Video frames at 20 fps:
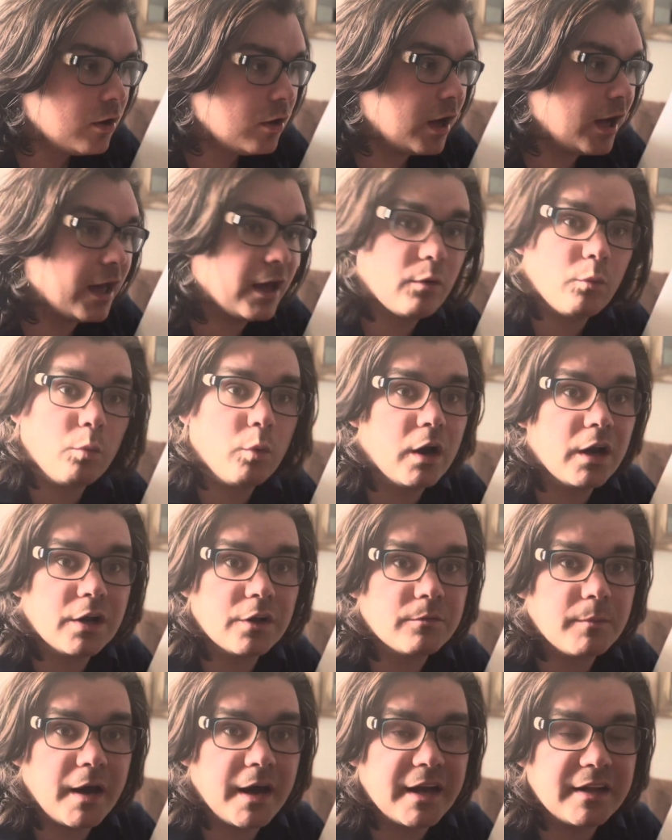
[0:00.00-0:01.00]
and one
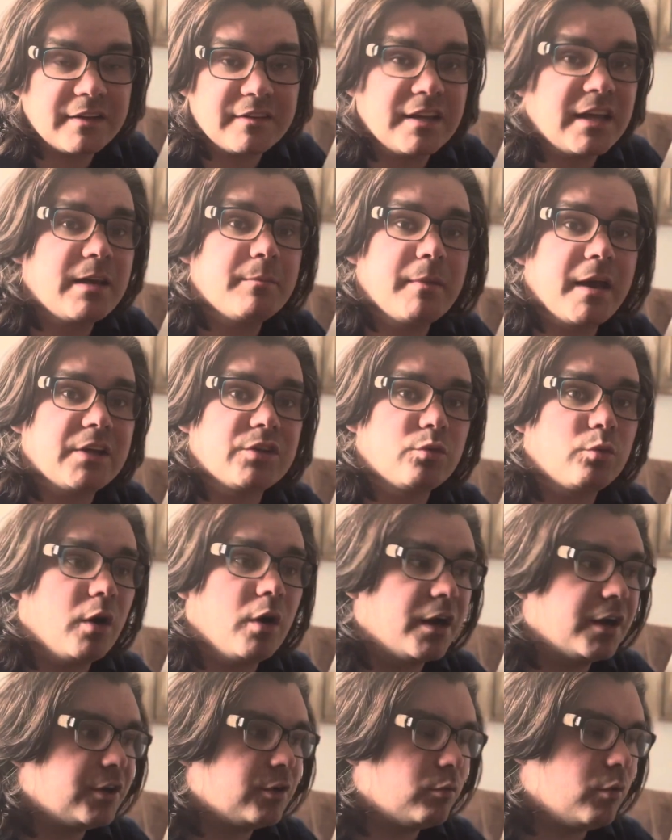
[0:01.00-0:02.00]
of my teammates
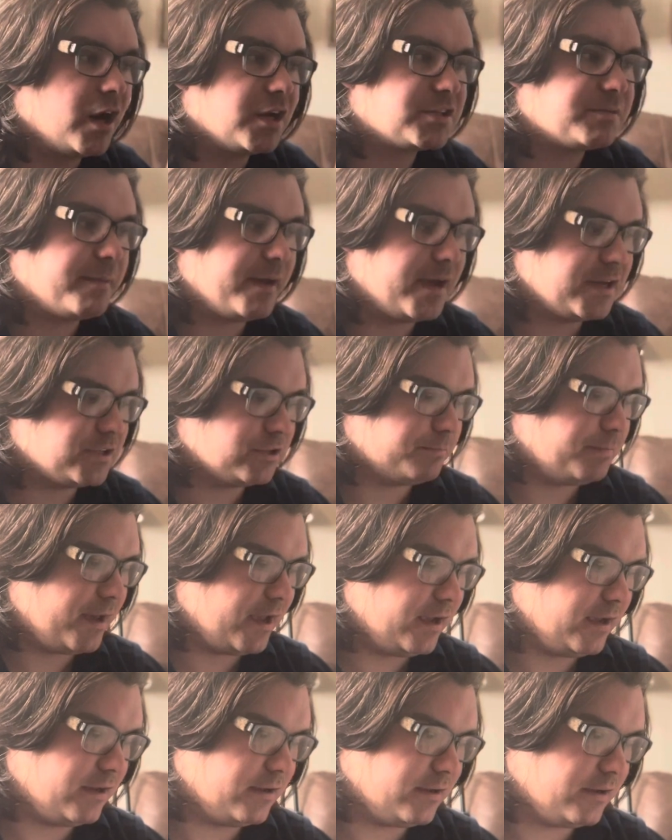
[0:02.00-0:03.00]
wanted to watch Major
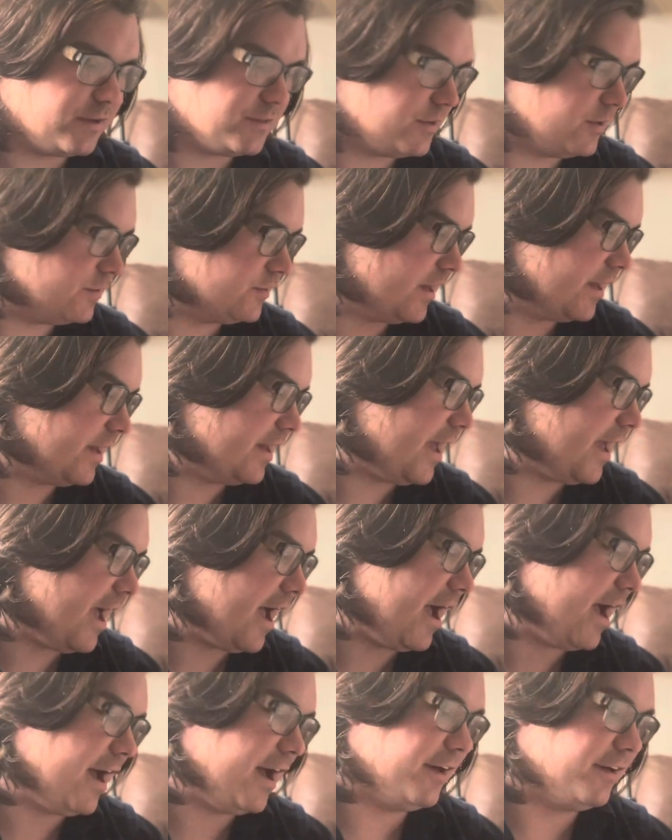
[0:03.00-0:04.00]
Payne because he was like,
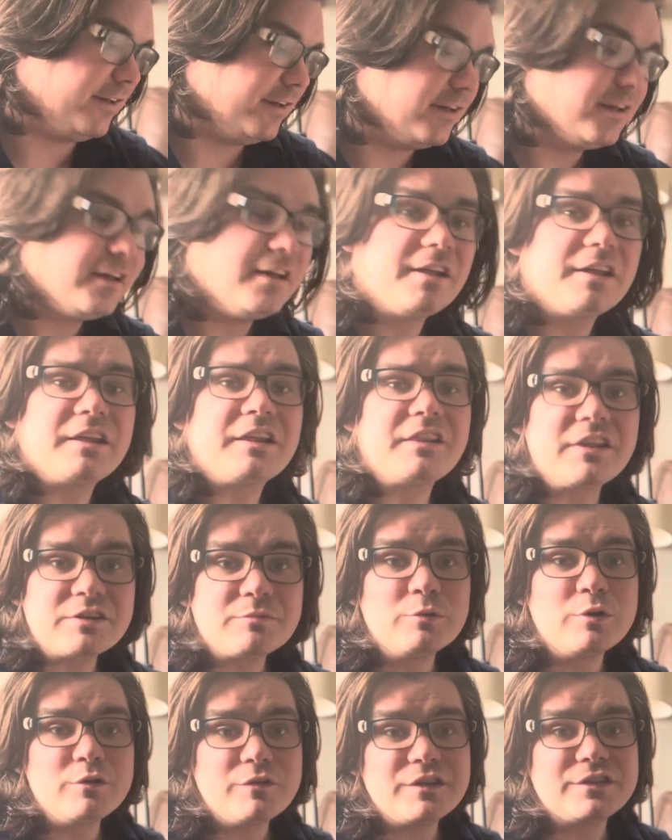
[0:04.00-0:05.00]
"Yeah, this
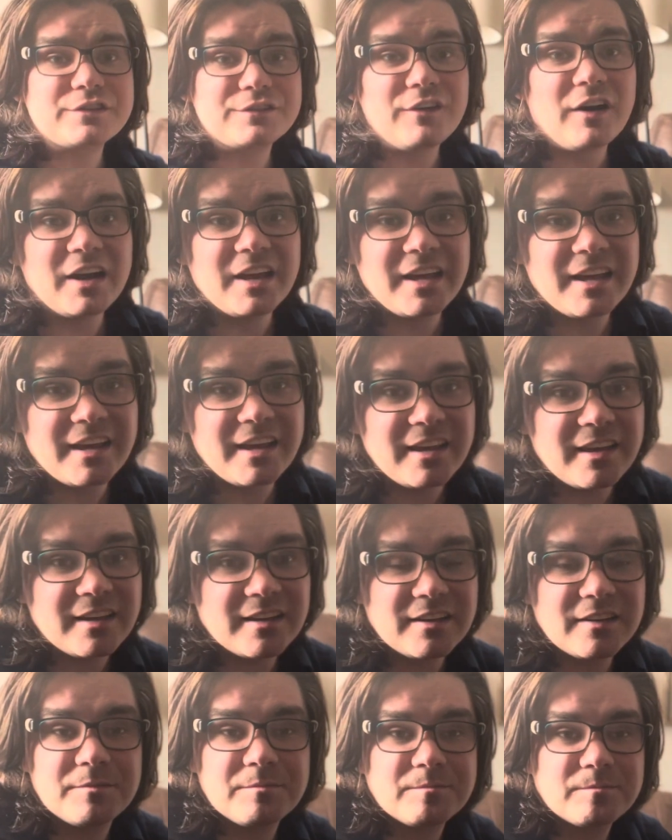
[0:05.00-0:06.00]
movie's funny."
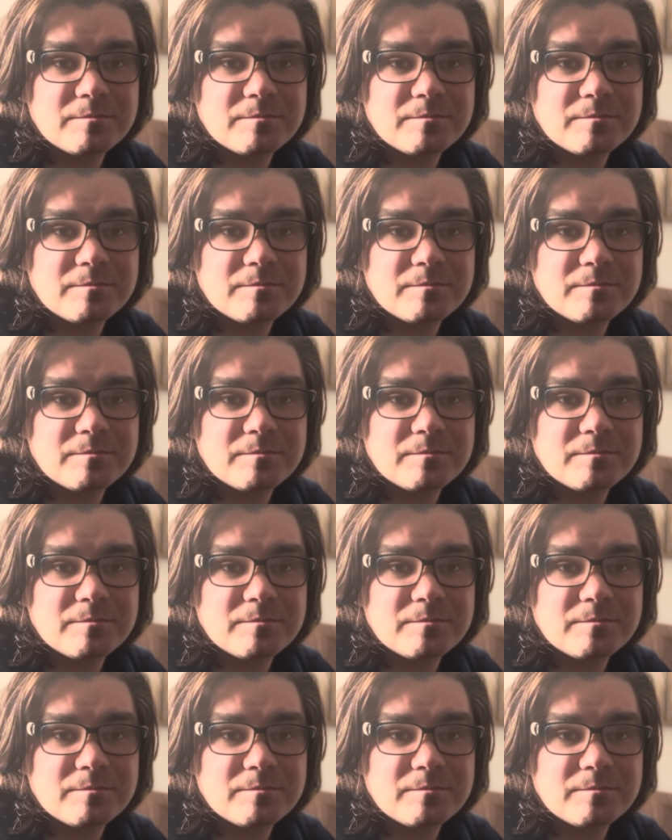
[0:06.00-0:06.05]
And